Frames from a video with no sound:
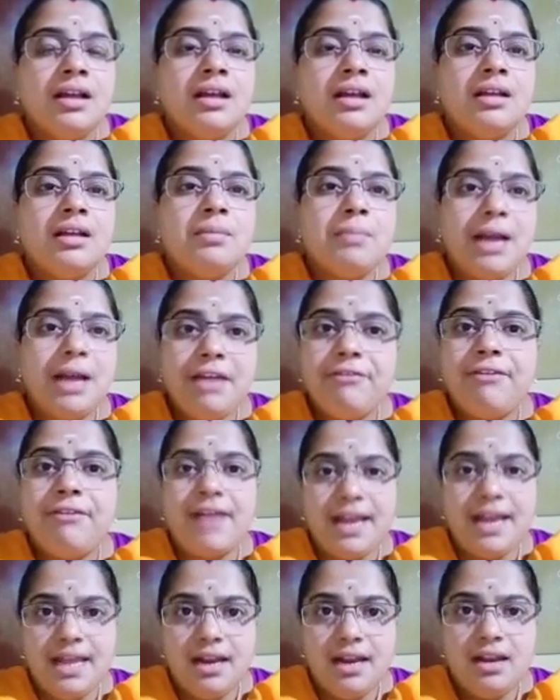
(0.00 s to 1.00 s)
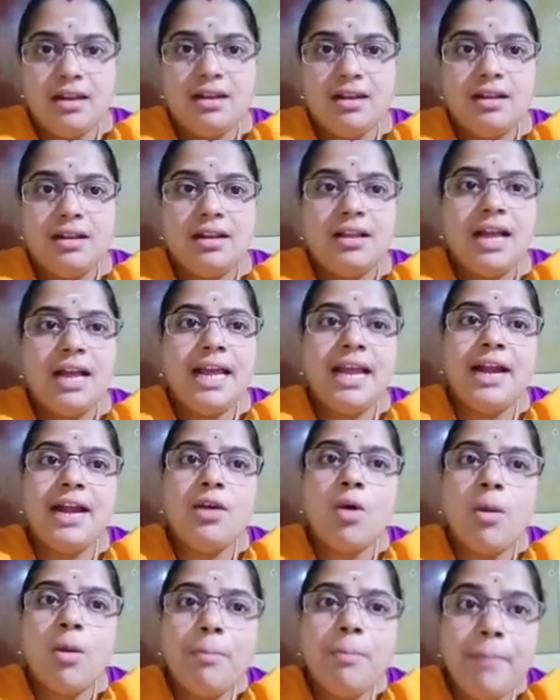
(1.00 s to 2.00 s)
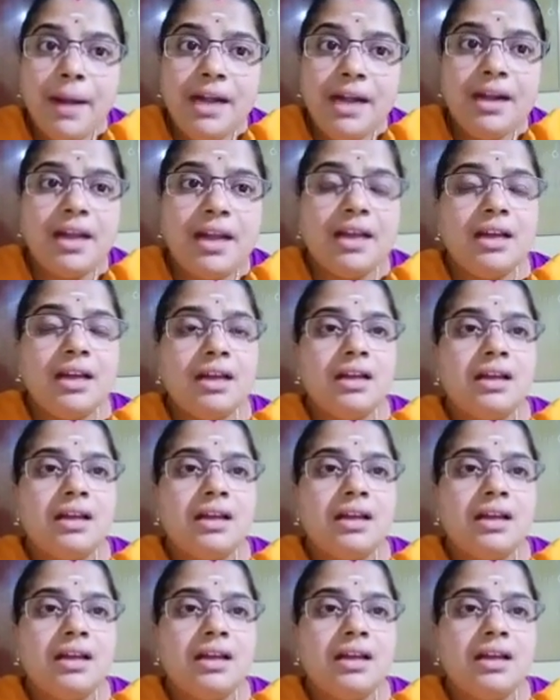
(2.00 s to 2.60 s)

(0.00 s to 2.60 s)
My file. I had opened